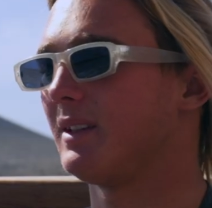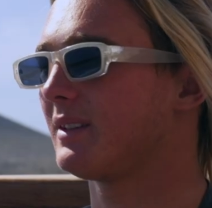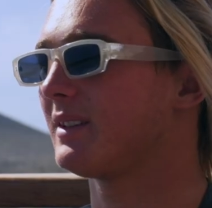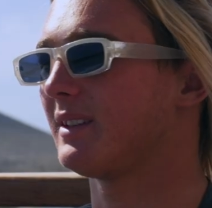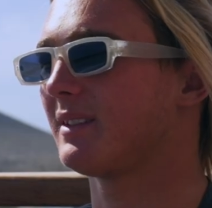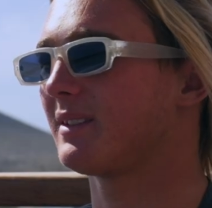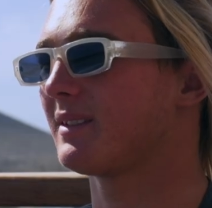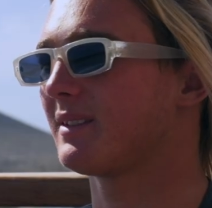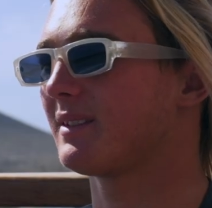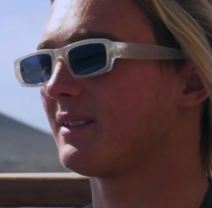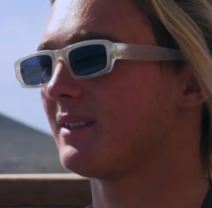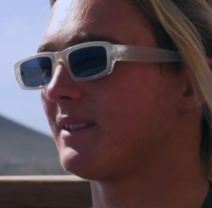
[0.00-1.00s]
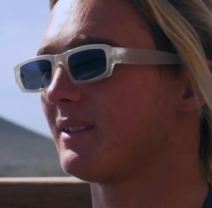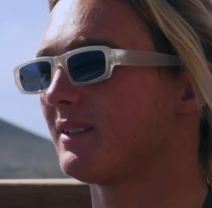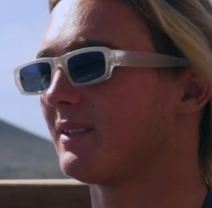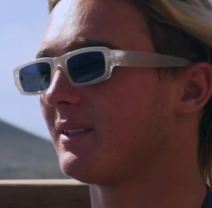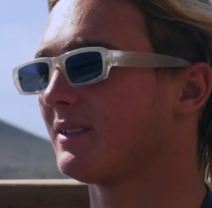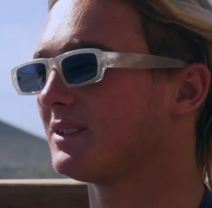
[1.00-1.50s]
This is
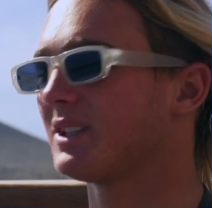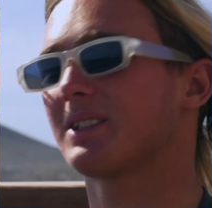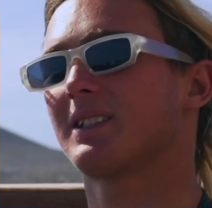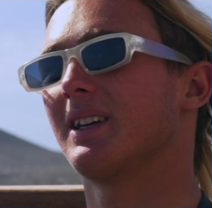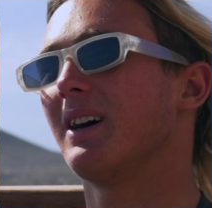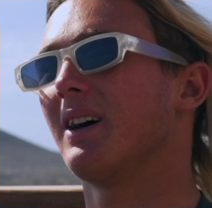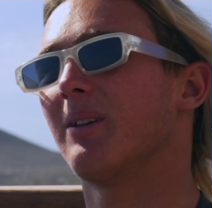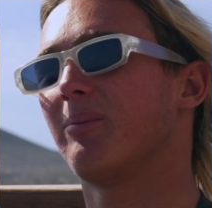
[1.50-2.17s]
just the